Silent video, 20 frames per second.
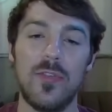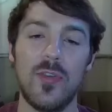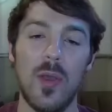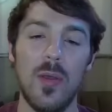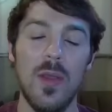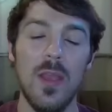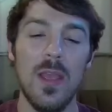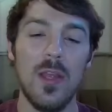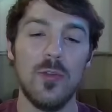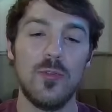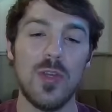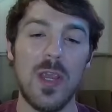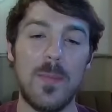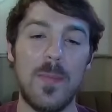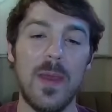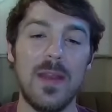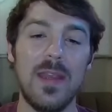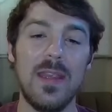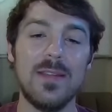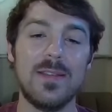So
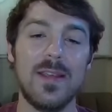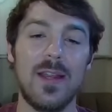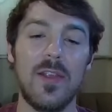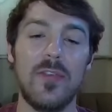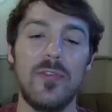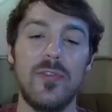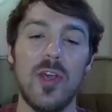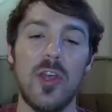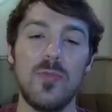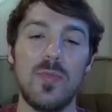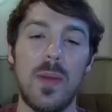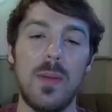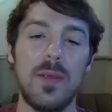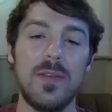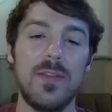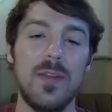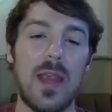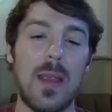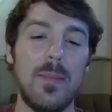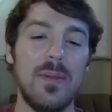Drapion is going to Sludge Bomb
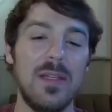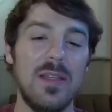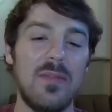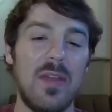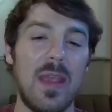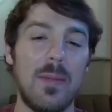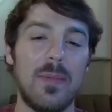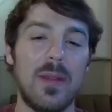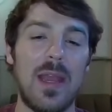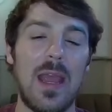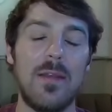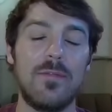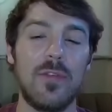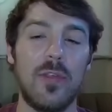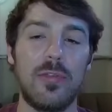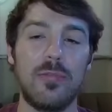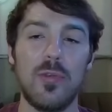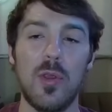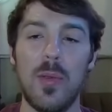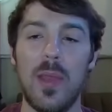us here. I believe I am going to have
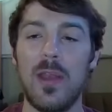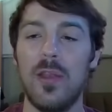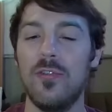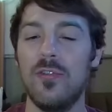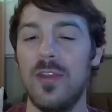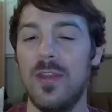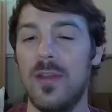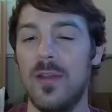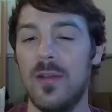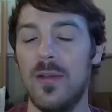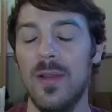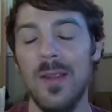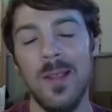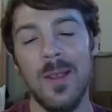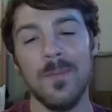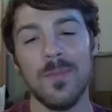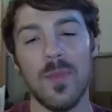to throw energy here.